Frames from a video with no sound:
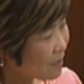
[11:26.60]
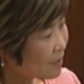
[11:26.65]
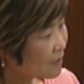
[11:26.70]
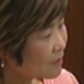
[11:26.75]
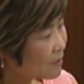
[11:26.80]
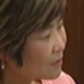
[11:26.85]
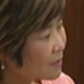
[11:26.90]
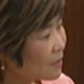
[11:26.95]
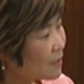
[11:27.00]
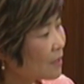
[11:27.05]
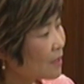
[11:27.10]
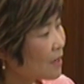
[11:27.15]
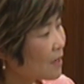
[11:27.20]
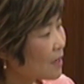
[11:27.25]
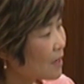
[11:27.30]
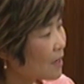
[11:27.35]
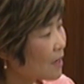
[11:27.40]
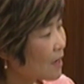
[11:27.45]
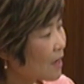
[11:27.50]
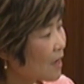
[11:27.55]
the
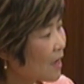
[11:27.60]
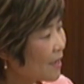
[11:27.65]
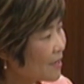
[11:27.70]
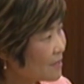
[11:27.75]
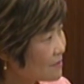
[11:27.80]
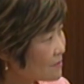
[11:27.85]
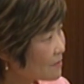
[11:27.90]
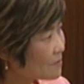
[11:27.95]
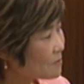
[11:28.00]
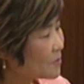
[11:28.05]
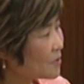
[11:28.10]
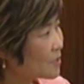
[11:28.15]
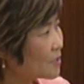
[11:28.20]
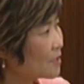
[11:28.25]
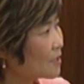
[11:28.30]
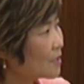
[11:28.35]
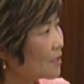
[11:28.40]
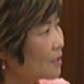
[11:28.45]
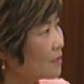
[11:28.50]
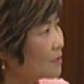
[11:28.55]
items,
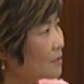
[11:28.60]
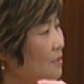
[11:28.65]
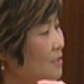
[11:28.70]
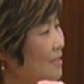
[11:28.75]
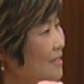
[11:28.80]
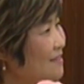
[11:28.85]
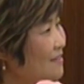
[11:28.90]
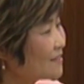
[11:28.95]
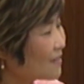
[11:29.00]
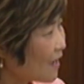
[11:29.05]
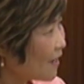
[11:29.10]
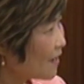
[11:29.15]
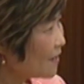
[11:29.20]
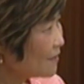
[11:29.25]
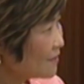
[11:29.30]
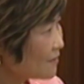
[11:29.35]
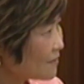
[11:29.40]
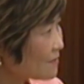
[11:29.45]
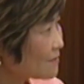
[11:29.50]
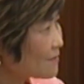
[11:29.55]
the
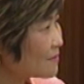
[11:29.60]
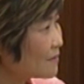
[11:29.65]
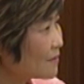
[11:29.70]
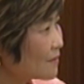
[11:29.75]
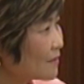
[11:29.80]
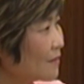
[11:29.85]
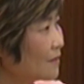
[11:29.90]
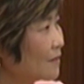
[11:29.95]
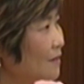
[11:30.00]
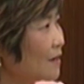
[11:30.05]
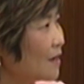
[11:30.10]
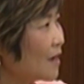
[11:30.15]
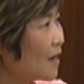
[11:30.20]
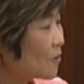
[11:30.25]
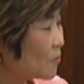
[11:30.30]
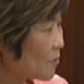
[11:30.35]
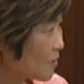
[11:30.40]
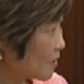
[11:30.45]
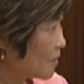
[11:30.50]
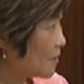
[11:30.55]
desired
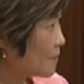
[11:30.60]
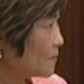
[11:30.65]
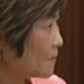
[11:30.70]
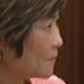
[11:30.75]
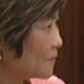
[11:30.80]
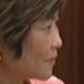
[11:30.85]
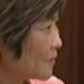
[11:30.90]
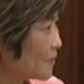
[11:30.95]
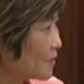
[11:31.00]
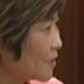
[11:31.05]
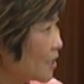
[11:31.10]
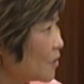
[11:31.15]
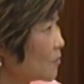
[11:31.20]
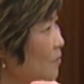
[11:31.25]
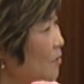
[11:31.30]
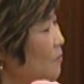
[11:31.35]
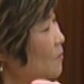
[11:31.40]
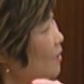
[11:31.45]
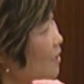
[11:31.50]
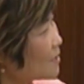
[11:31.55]
outcomes that
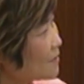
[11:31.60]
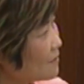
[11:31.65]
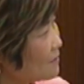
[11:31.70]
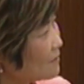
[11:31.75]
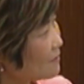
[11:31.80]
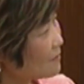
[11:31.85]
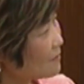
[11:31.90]
we want?